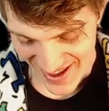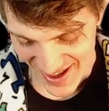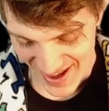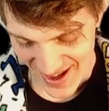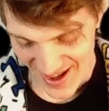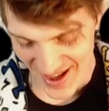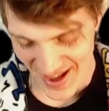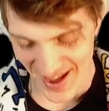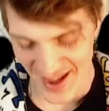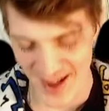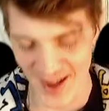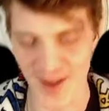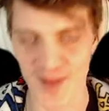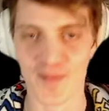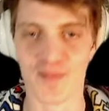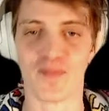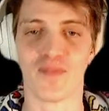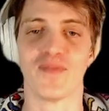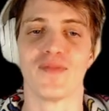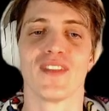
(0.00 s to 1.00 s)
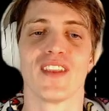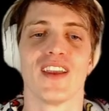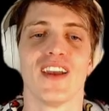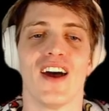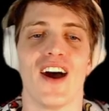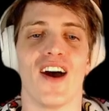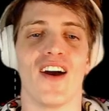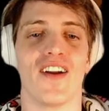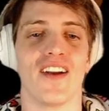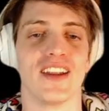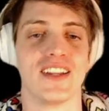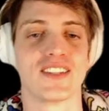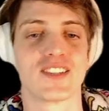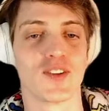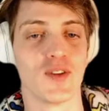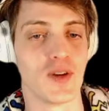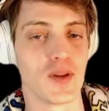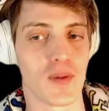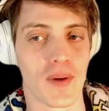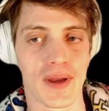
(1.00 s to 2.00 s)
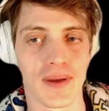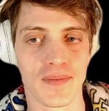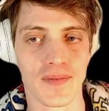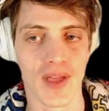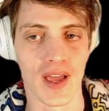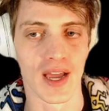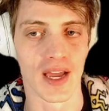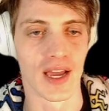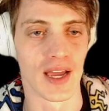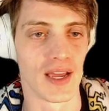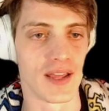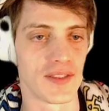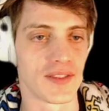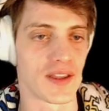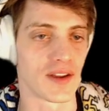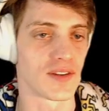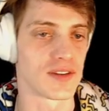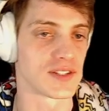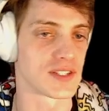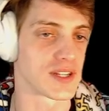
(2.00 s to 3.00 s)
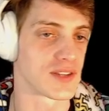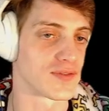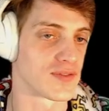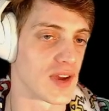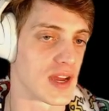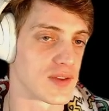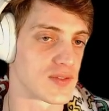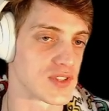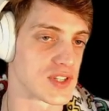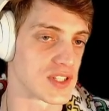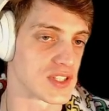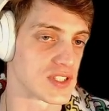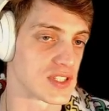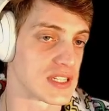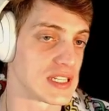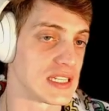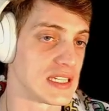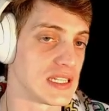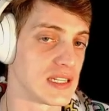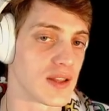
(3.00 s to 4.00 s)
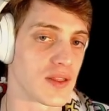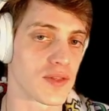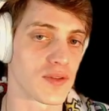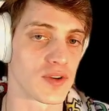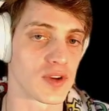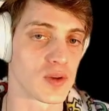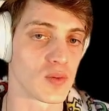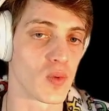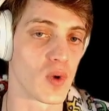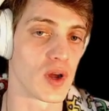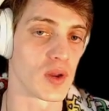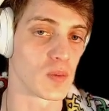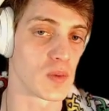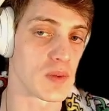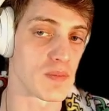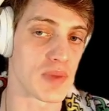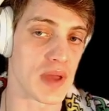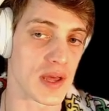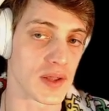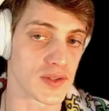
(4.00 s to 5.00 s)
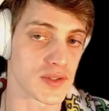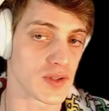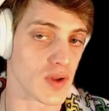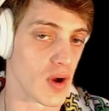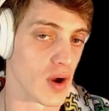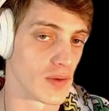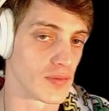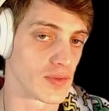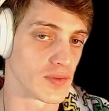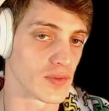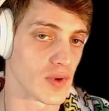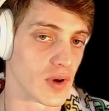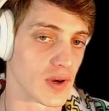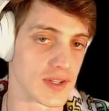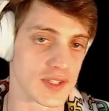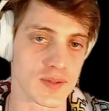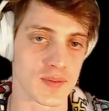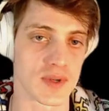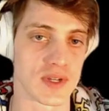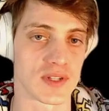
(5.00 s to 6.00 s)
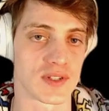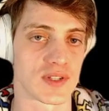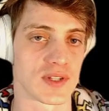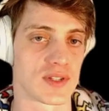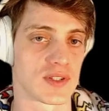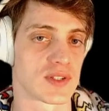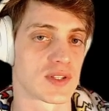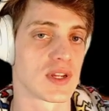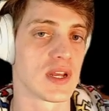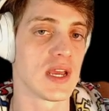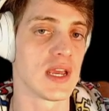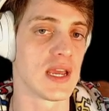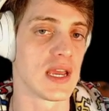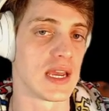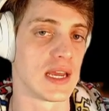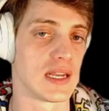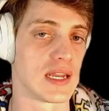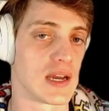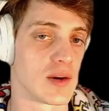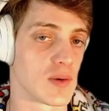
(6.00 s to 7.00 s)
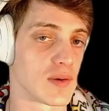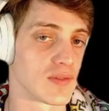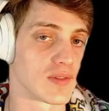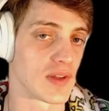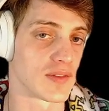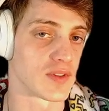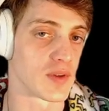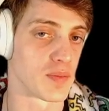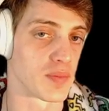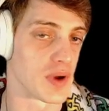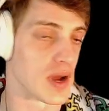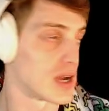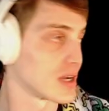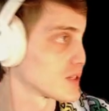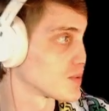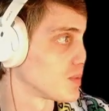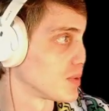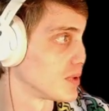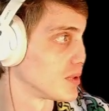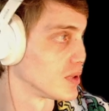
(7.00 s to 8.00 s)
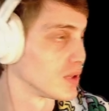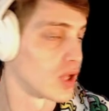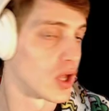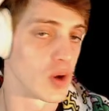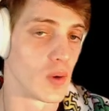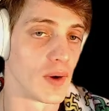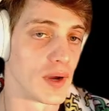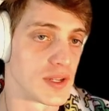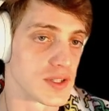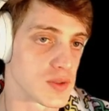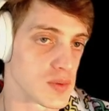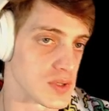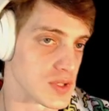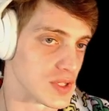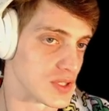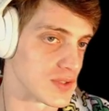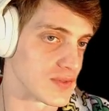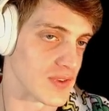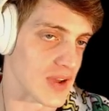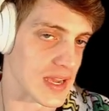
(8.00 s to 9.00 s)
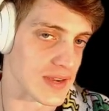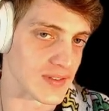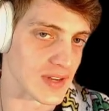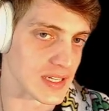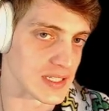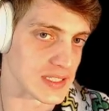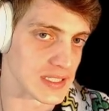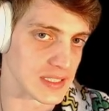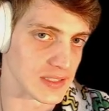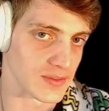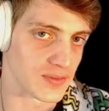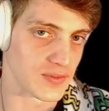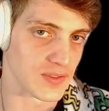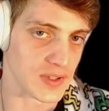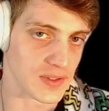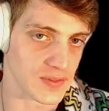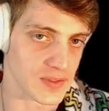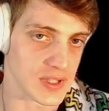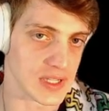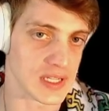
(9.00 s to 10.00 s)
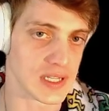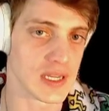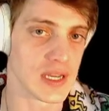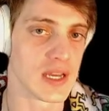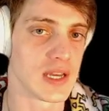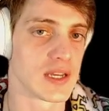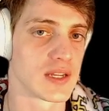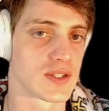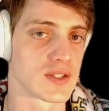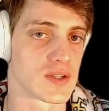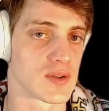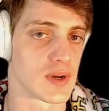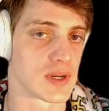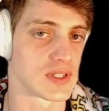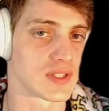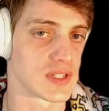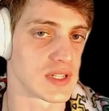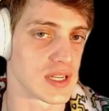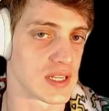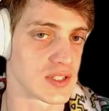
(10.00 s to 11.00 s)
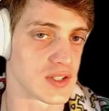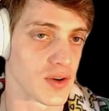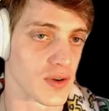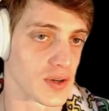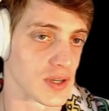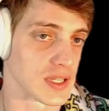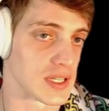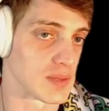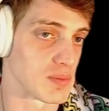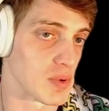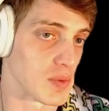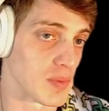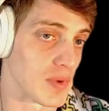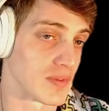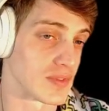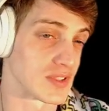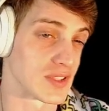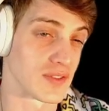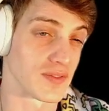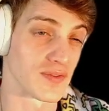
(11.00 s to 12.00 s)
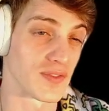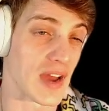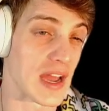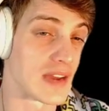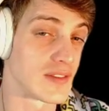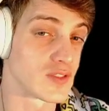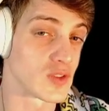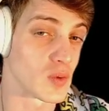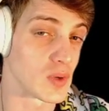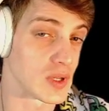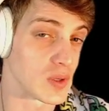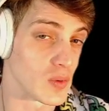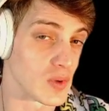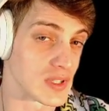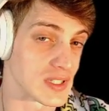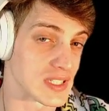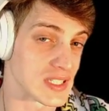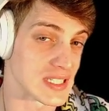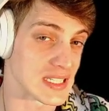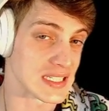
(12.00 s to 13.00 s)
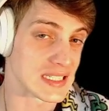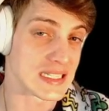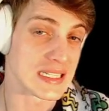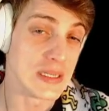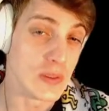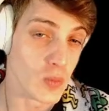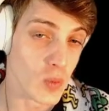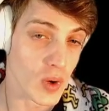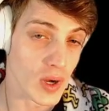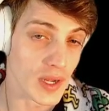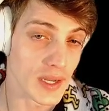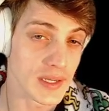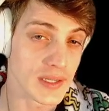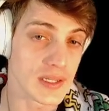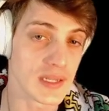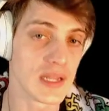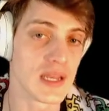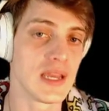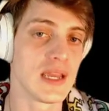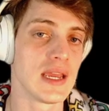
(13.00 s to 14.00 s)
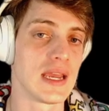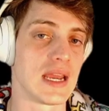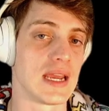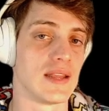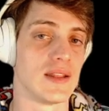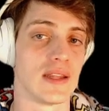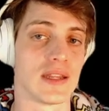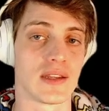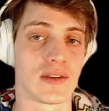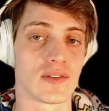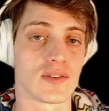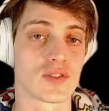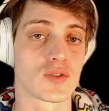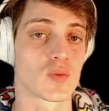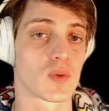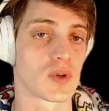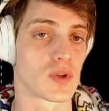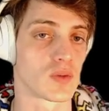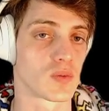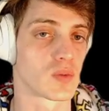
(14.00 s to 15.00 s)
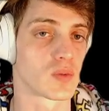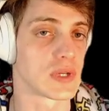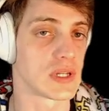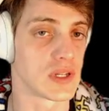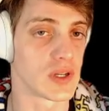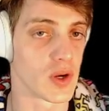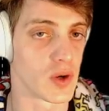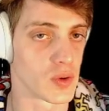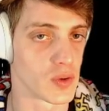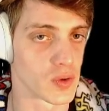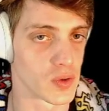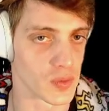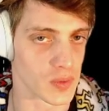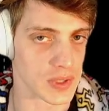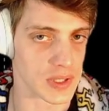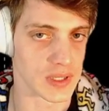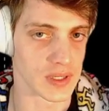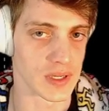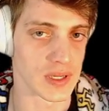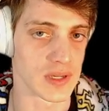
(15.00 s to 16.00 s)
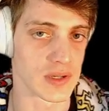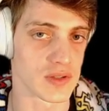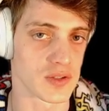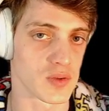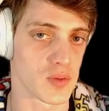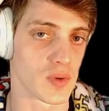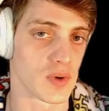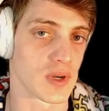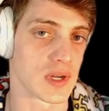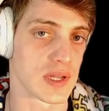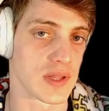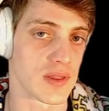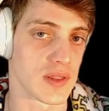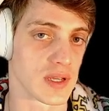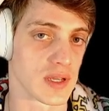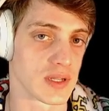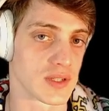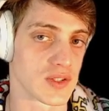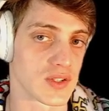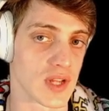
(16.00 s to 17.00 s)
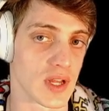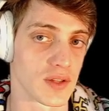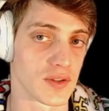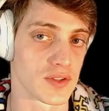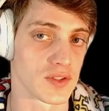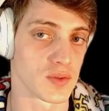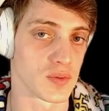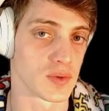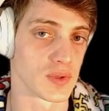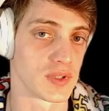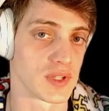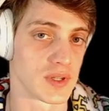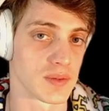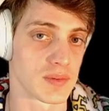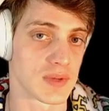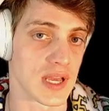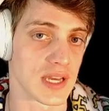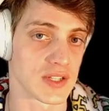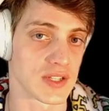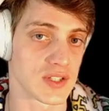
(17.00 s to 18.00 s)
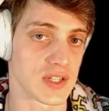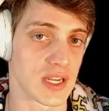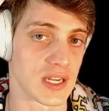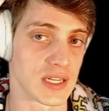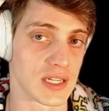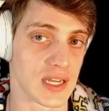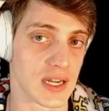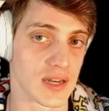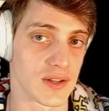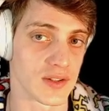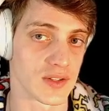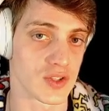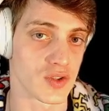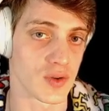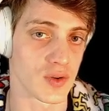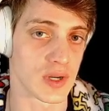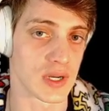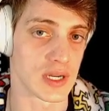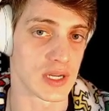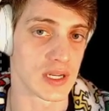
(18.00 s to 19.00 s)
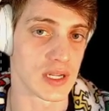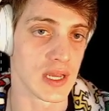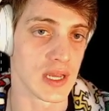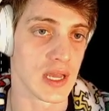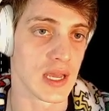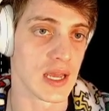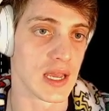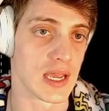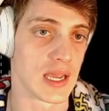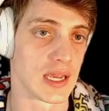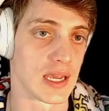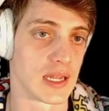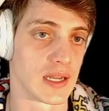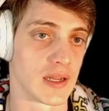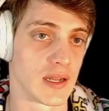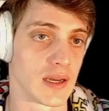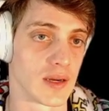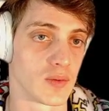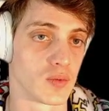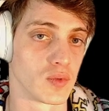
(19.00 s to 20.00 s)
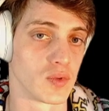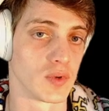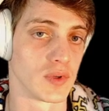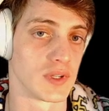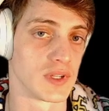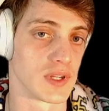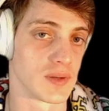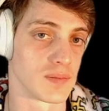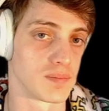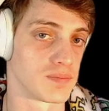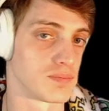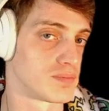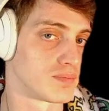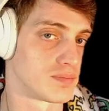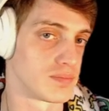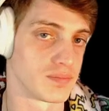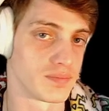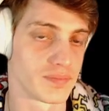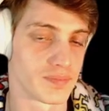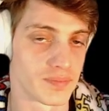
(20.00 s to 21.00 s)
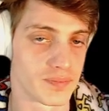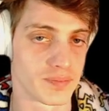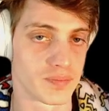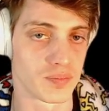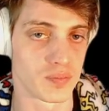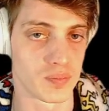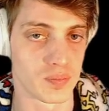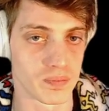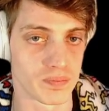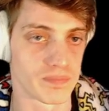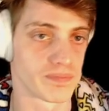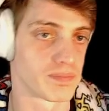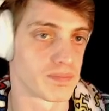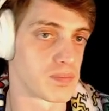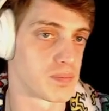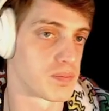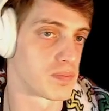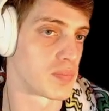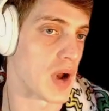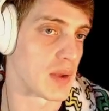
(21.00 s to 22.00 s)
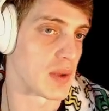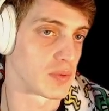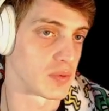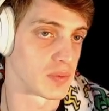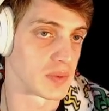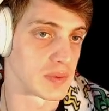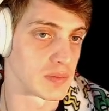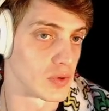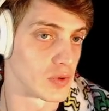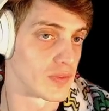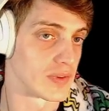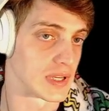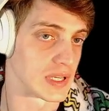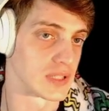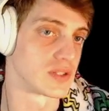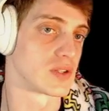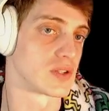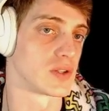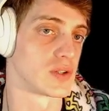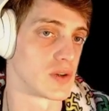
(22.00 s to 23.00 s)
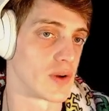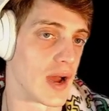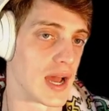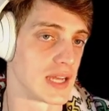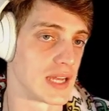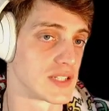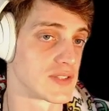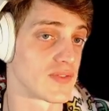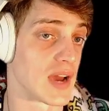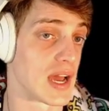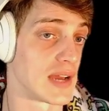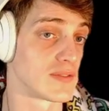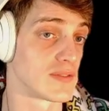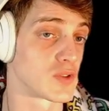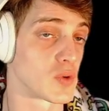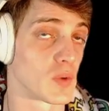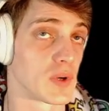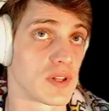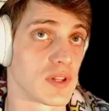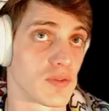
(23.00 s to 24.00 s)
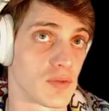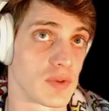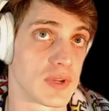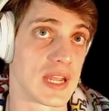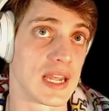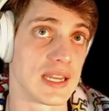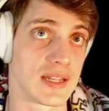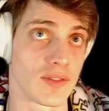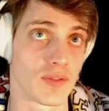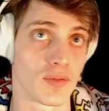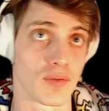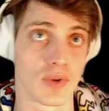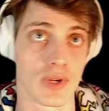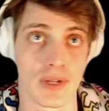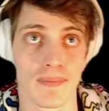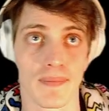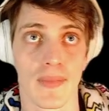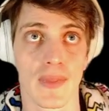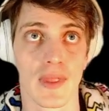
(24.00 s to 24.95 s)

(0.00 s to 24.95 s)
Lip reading: All right, so anyway, there is a 516.31. We bounced off of cost basis, and now we've left a box below us, which is 519.50. So I see a target up above us at 521.61. And here's where we go green. Here's where I think sellers will end up cascading out of this trade, and we'll end up probably moving into new highs, 523.83.